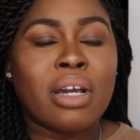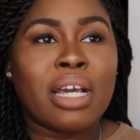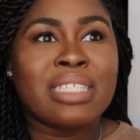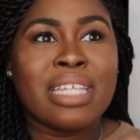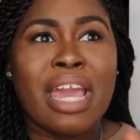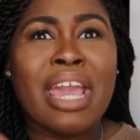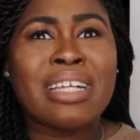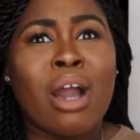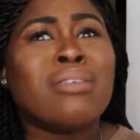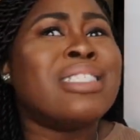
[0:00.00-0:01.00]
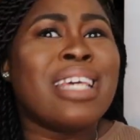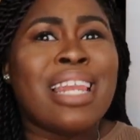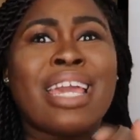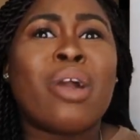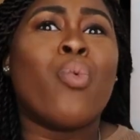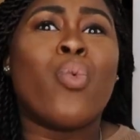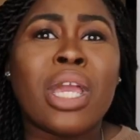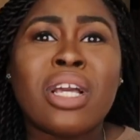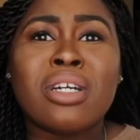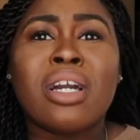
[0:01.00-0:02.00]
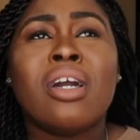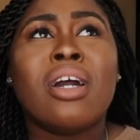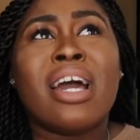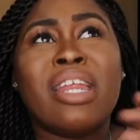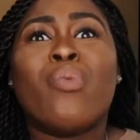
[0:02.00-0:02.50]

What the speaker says: I would say like a week and